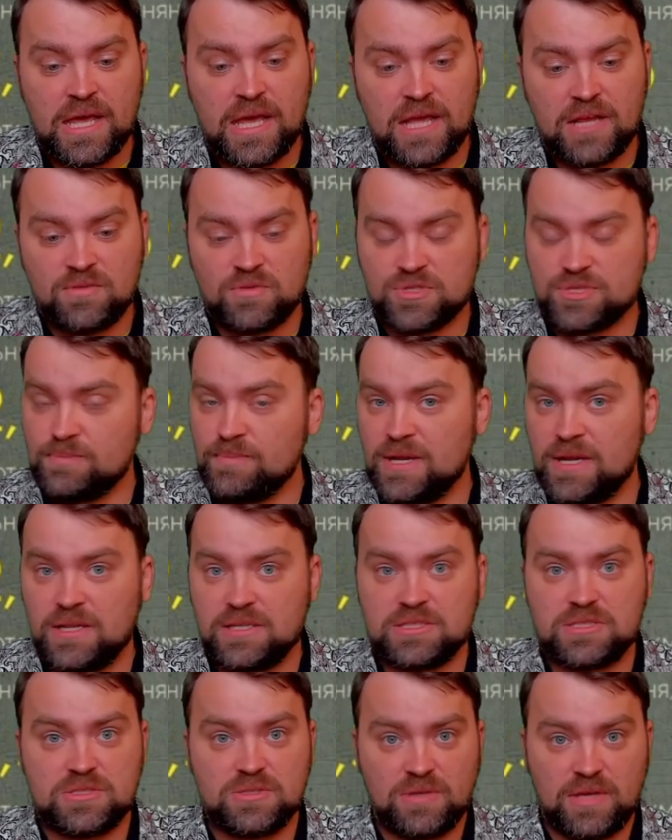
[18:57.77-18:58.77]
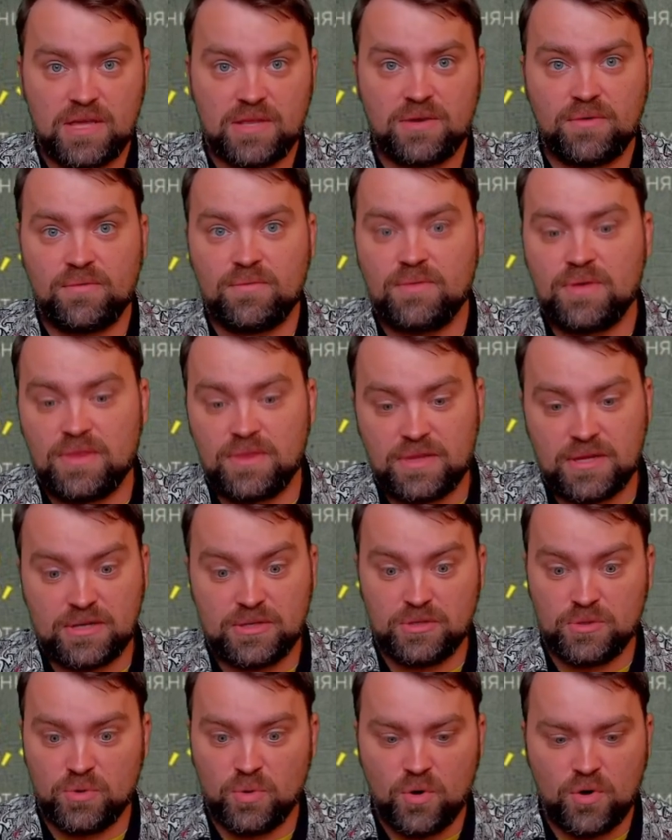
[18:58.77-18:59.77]
It was made together with
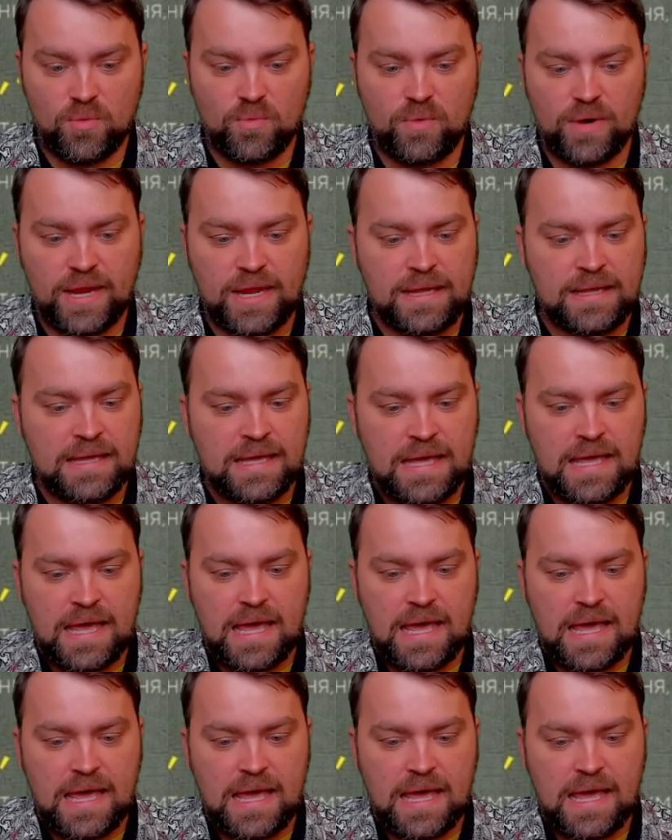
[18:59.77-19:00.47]
Norway,